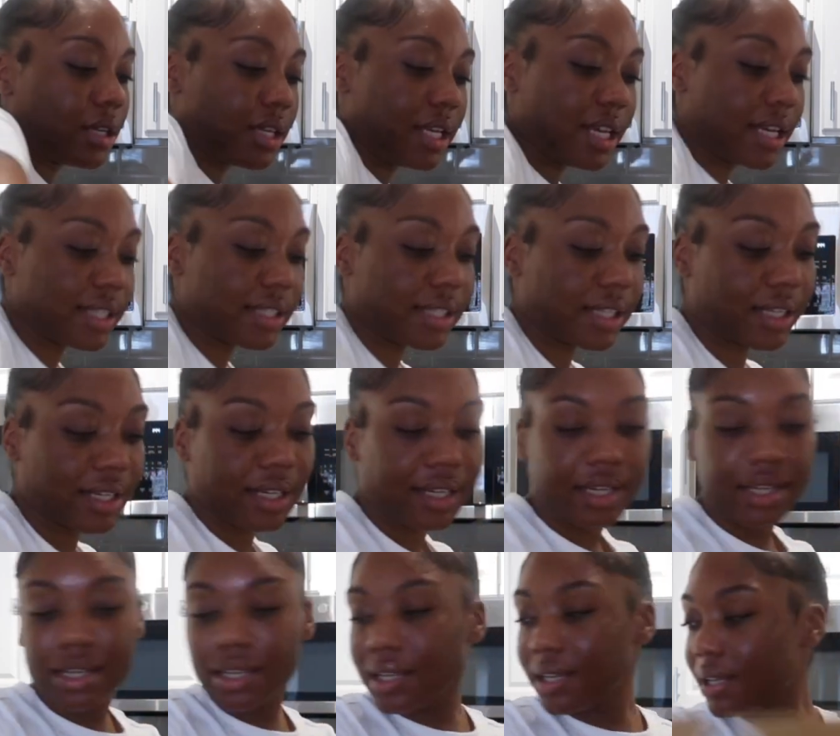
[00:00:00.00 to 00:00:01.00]
Yes,
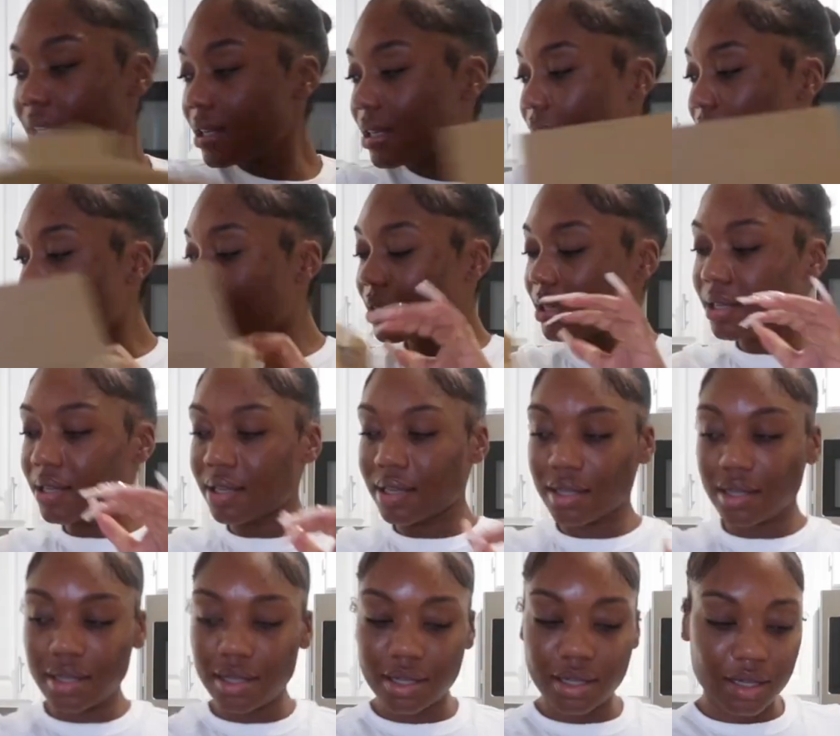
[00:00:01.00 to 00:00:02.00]
indeed.
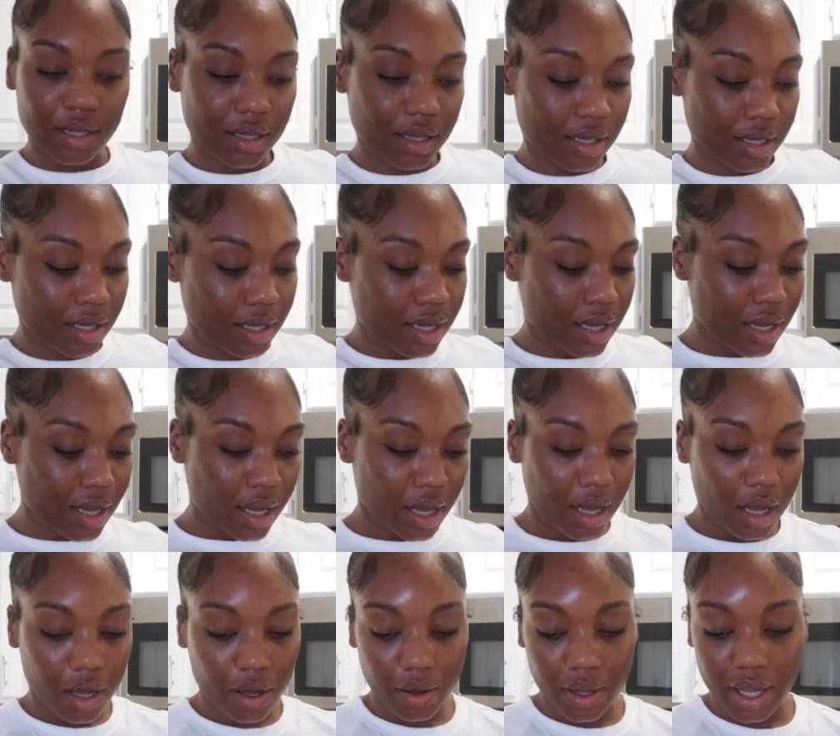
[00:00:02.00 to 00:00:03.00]

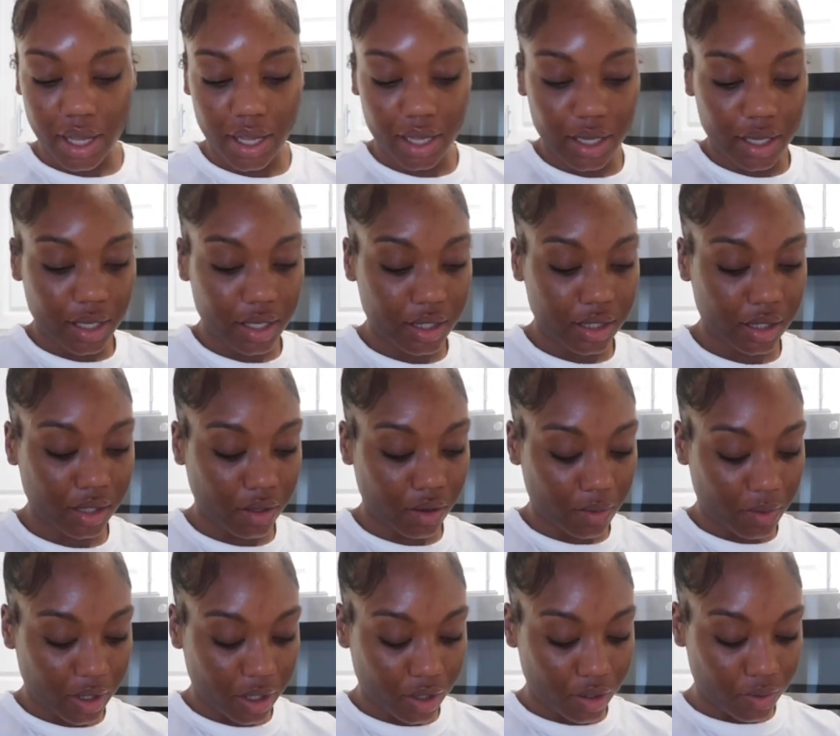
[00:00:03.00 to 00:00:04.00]
Okay, so
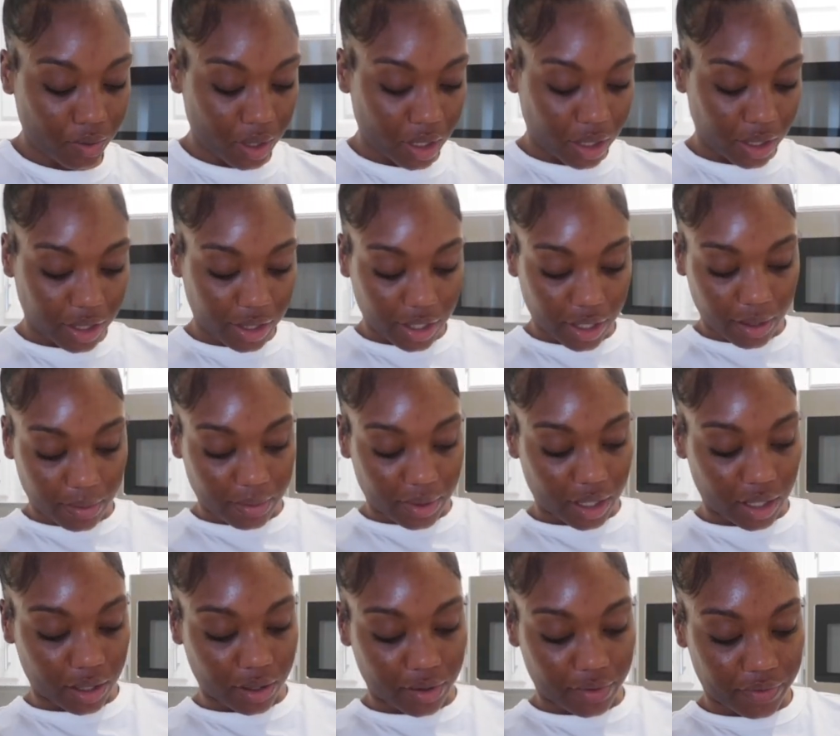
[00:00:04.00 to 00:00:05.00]
I'm gonna do a
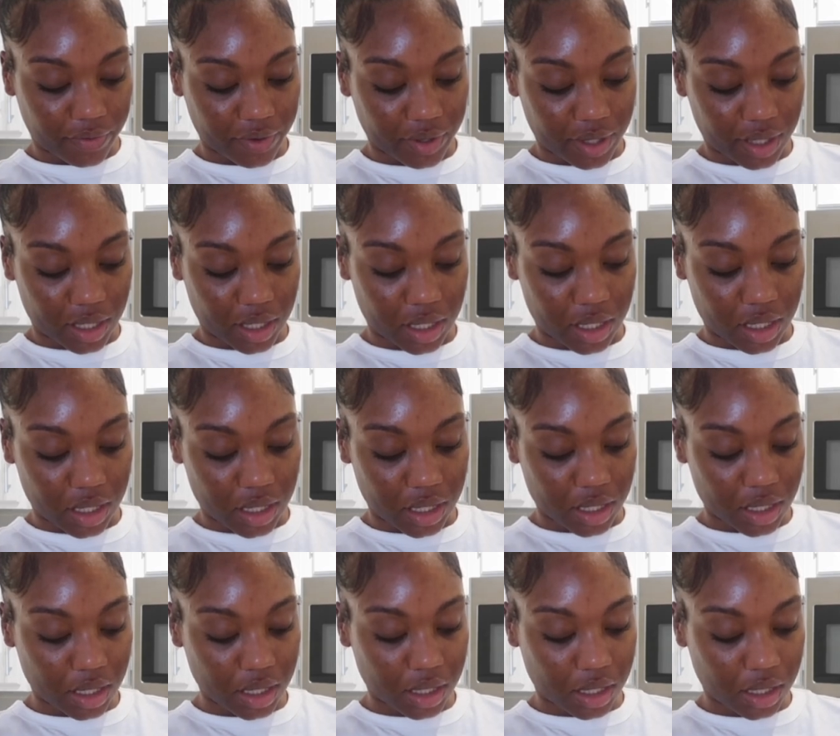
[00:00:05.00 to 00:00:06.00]
thumbnail for these